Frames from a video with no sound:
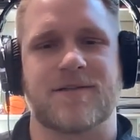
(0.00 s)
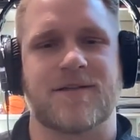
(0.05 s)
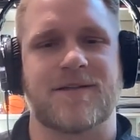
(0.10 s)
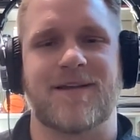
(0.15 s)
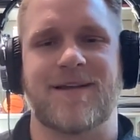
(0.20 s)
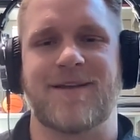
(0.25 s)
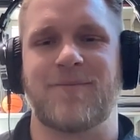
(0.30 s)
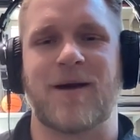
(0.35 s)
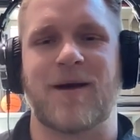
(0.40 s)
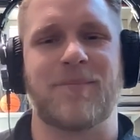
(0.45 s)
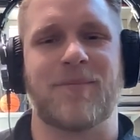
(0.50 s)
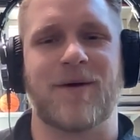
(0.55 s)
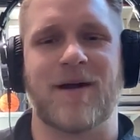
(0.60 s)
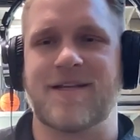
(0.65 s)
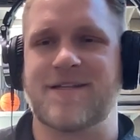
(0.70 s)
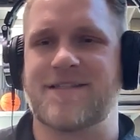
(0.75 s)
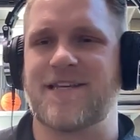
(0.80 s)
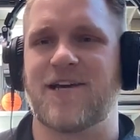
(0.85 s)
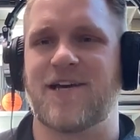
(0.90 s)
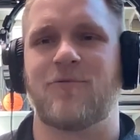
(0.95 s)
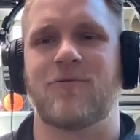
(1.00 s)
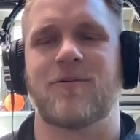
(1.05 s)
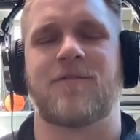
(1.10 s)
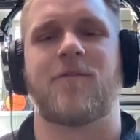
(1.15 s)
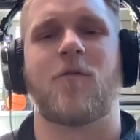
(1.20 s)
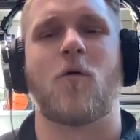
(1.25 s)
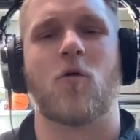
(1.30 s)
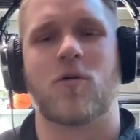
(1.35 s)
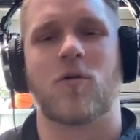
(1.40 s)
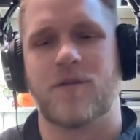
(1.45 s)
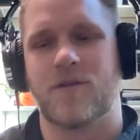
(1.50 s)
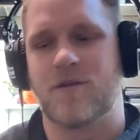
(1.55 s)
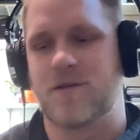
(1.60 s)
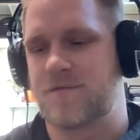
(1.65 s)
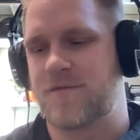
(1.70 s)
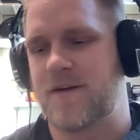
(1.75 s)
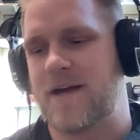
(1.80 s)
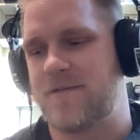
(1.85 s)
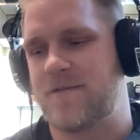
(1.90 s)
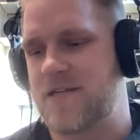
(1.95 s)
and then my buddy's dealing with four of
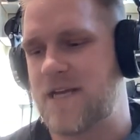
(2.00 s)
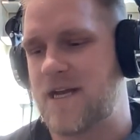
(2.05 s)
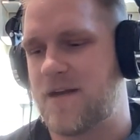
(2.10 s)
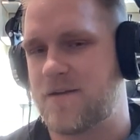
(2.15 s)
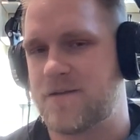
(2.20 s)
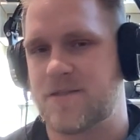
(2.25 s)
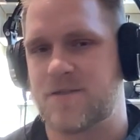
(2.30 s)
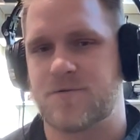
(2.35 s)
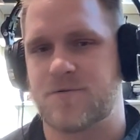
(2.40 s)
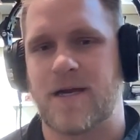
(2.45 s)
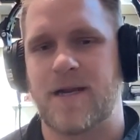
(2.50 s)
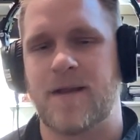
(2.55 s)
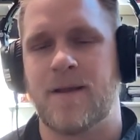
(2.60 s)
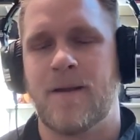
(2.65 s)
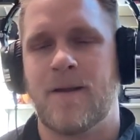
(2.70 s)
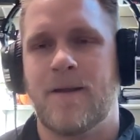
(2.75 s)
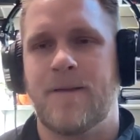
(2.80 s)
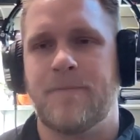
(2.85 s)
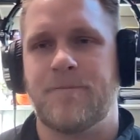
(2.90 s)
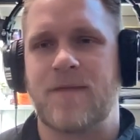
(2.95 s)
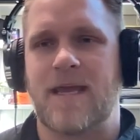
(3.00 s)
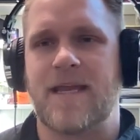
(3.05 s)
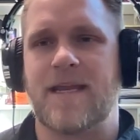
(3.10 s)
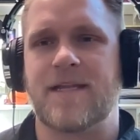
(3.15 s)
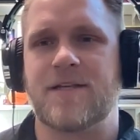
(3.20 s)
those five challenges, right? And